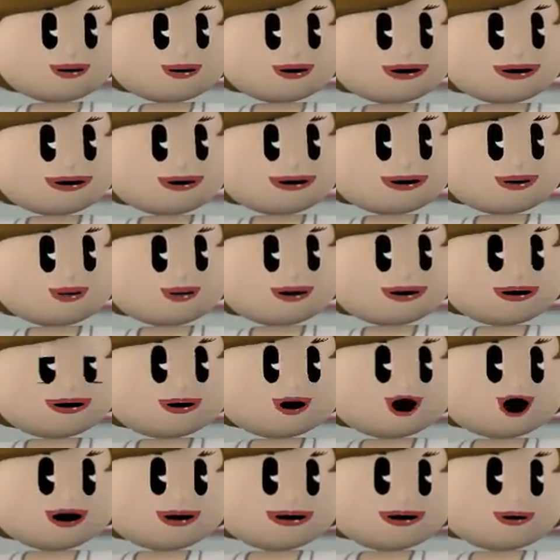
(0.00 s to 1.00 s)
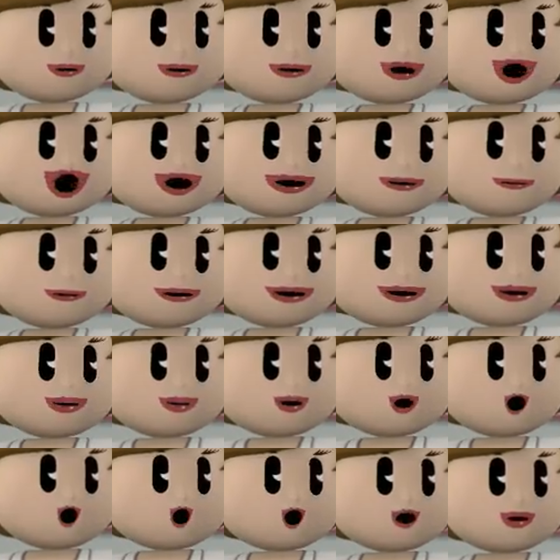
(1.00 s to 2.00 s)
the least amount of reaction
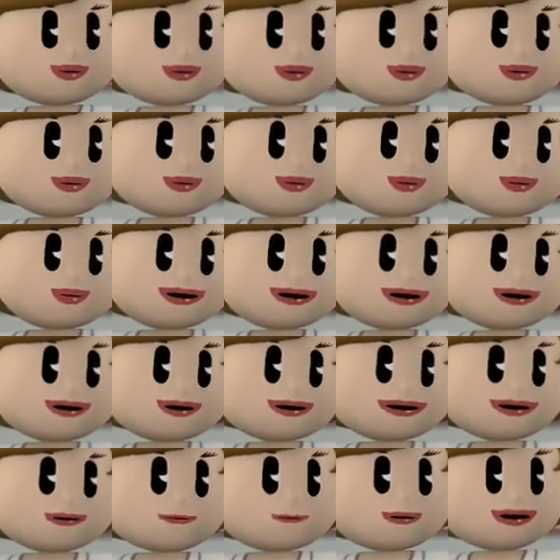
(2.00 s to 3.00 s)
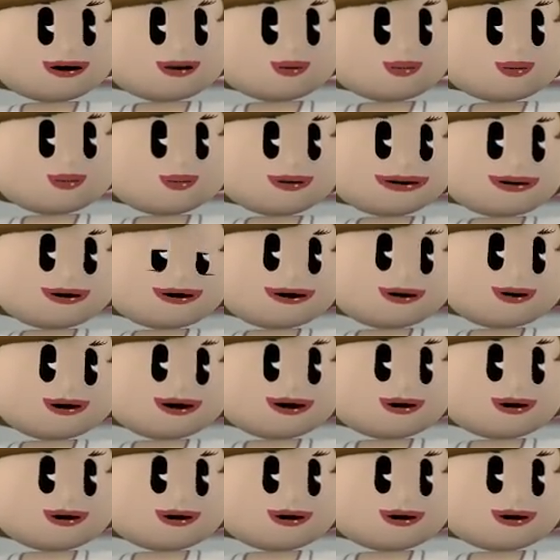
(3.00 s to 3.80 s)
to the patient's skin.